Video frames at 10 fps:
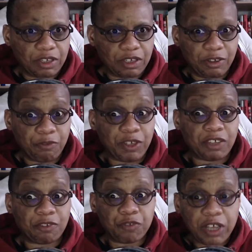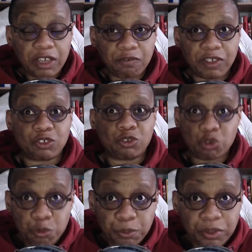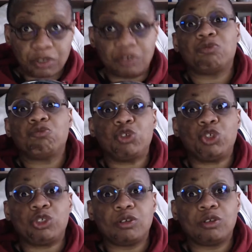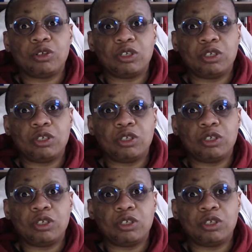if I can find that group, which is